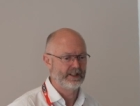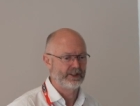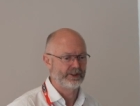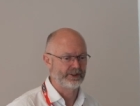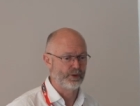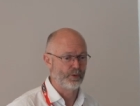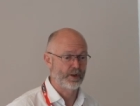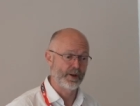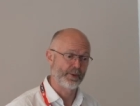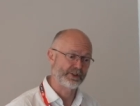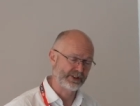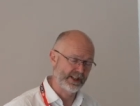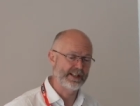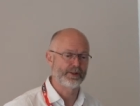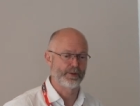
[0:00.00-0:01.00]
so what I would
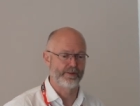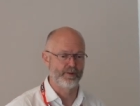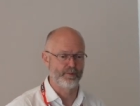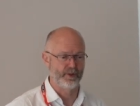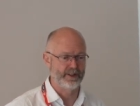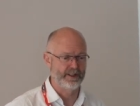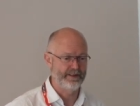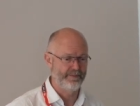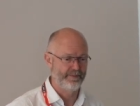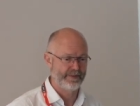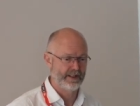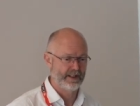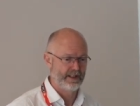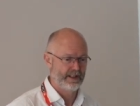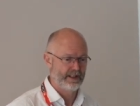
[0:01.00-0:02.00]
say to everybody
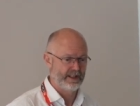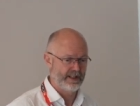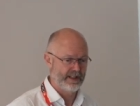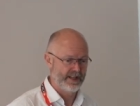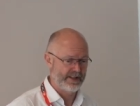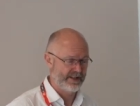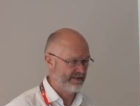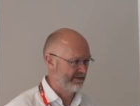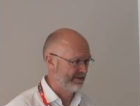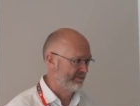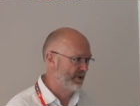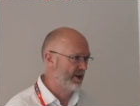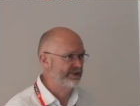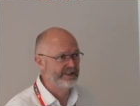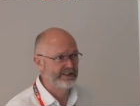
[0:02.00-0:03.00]
is
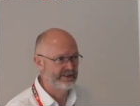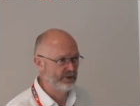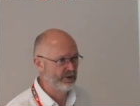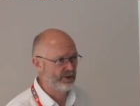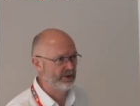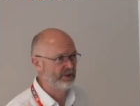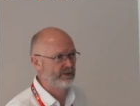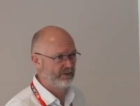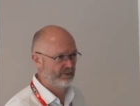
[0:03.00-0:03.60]
Martyn's law